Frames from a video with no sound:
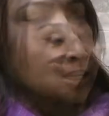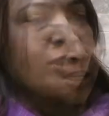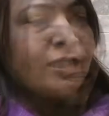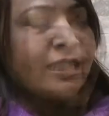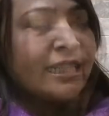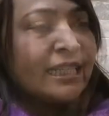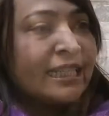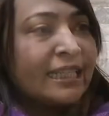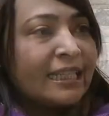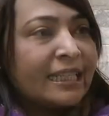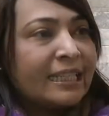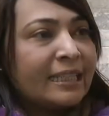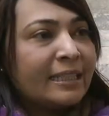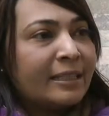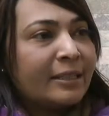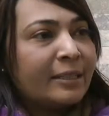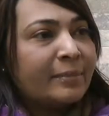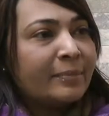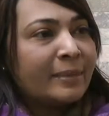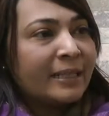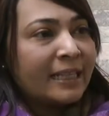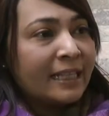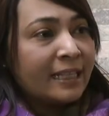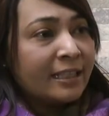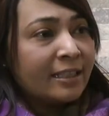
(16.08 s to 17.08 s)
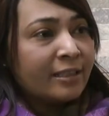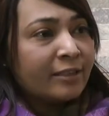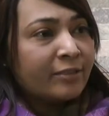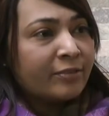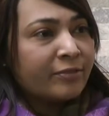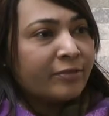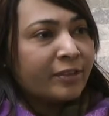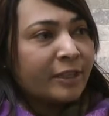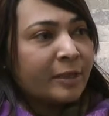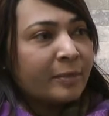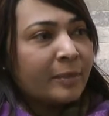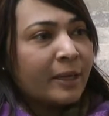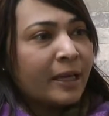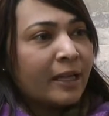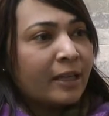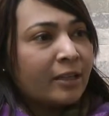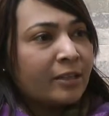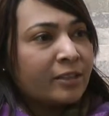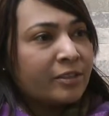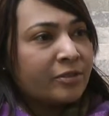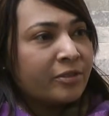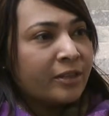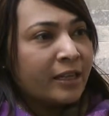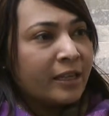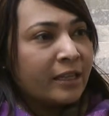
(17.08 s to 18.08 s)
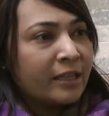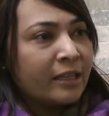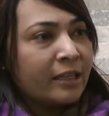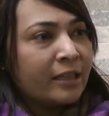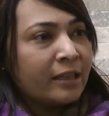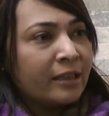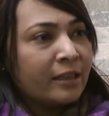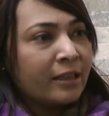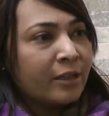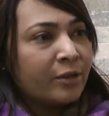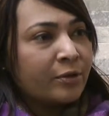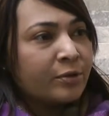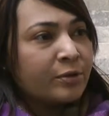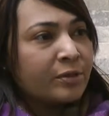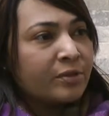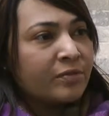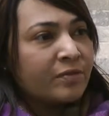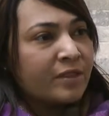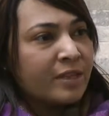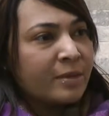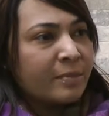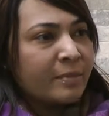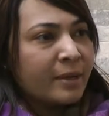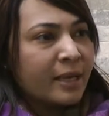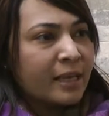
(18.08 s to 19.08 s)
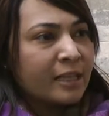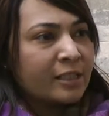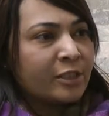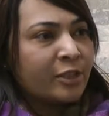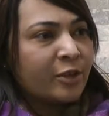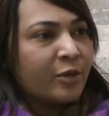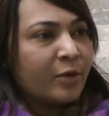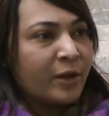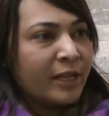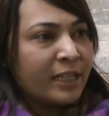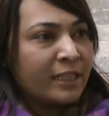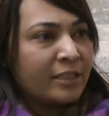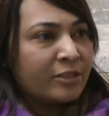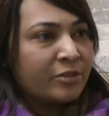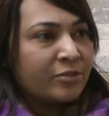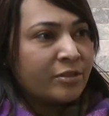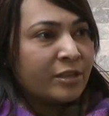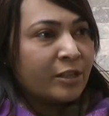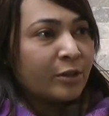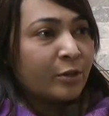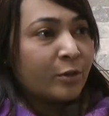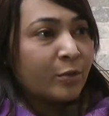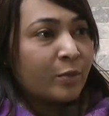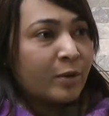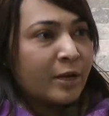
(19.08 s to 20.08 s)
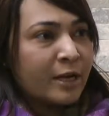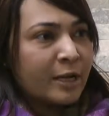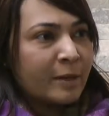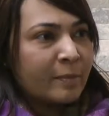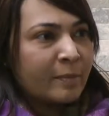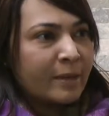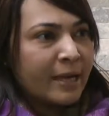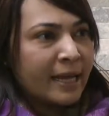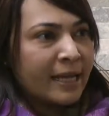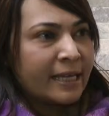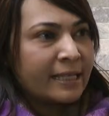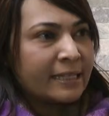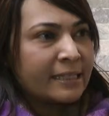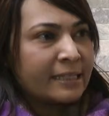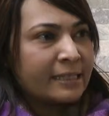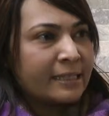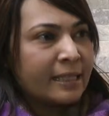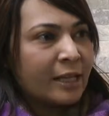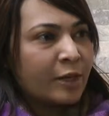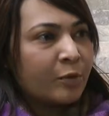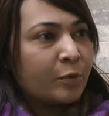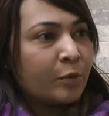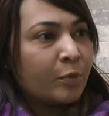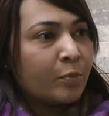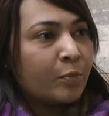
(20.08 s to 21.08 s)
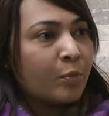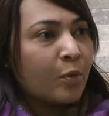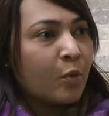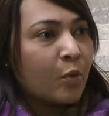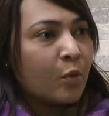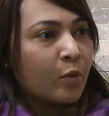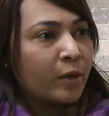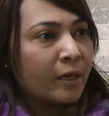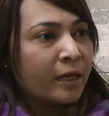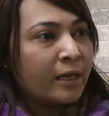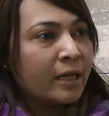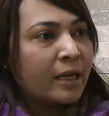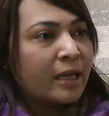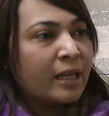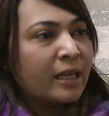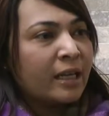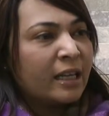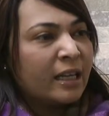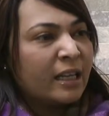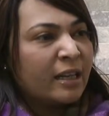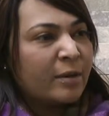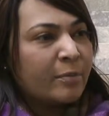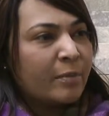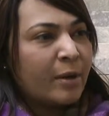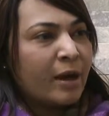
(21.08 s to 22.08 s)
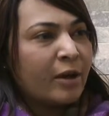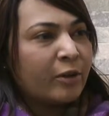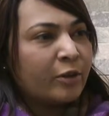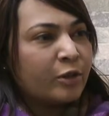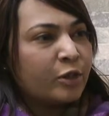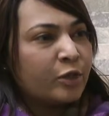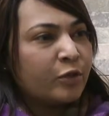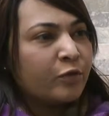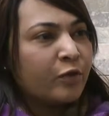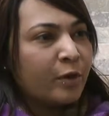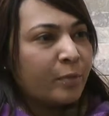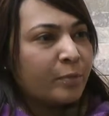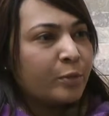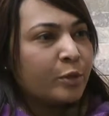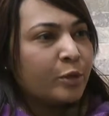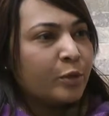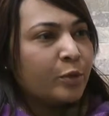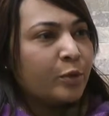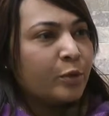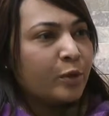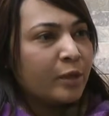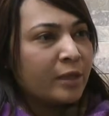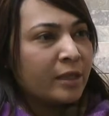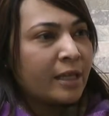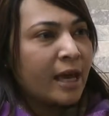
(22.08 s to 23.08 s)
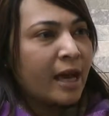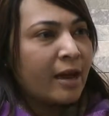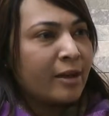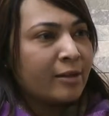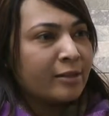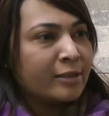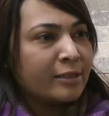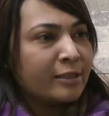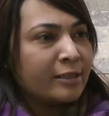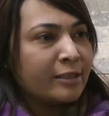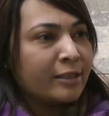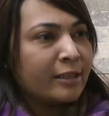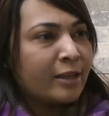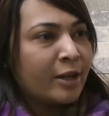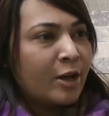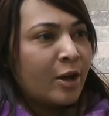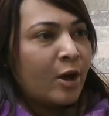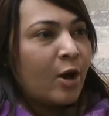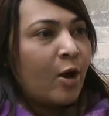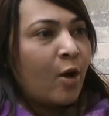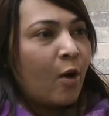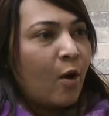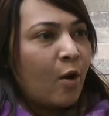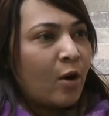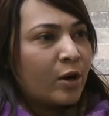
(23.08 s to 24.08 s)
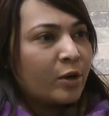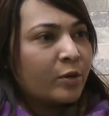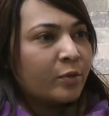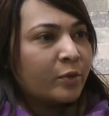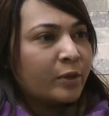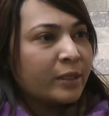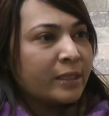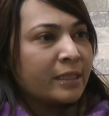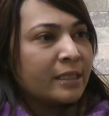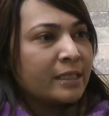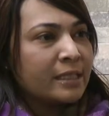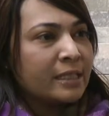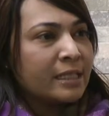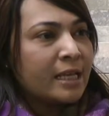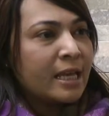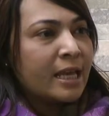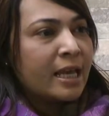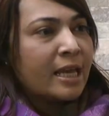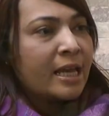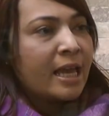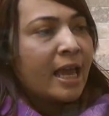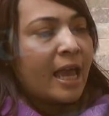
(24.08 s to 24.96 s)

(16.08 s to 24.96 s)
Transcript: Cordelia, the millennial female is really those females that are entering the workplace that were born in about from 2000 onwards.